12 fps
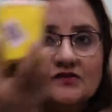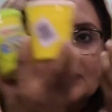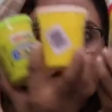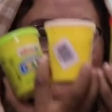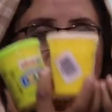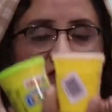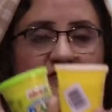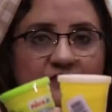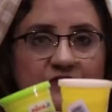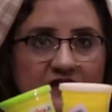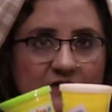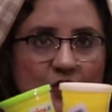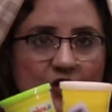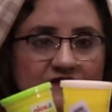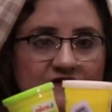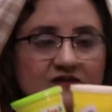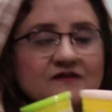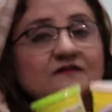There were 3
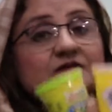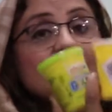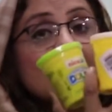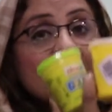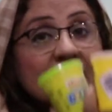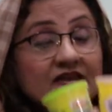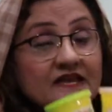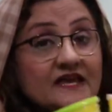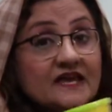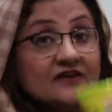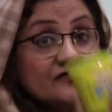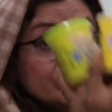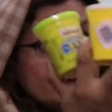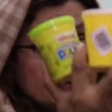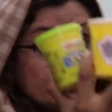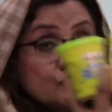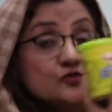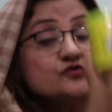bottles. I gave
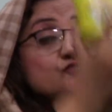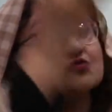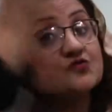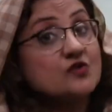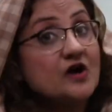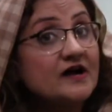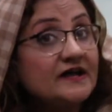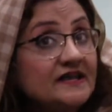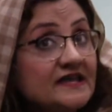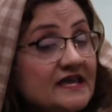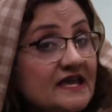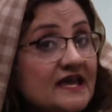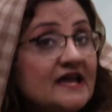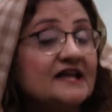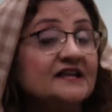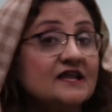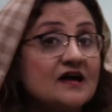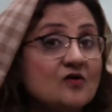2 to Ali,
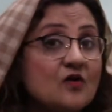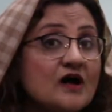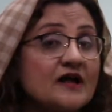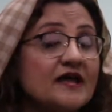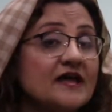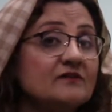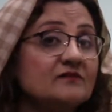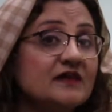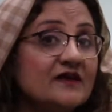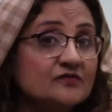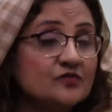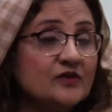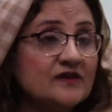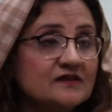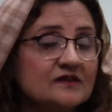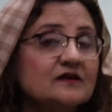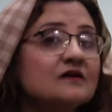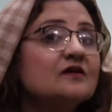and now I am left with
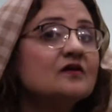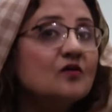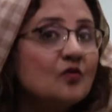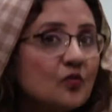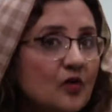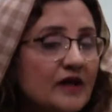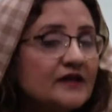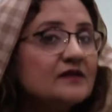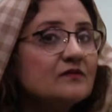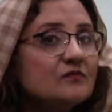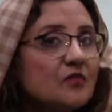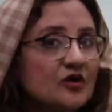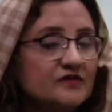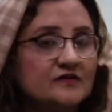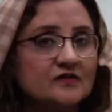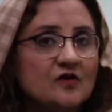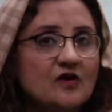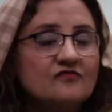1
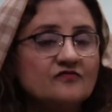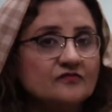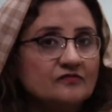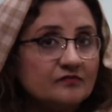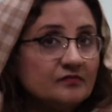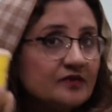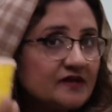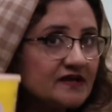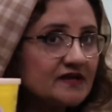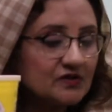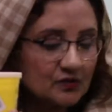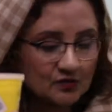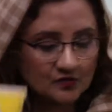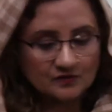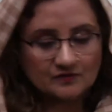bottle of Play-Doh.